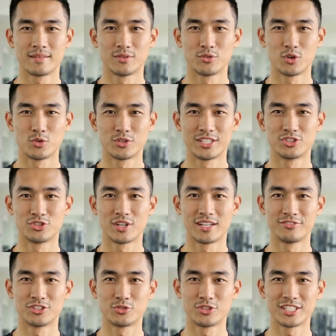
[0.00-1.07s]
Loading
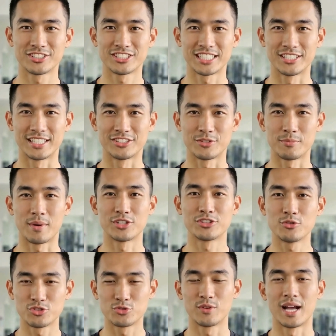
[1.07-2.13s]
drives creatine into
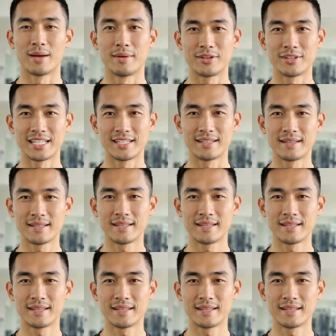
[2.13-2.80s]
muscles rapidly,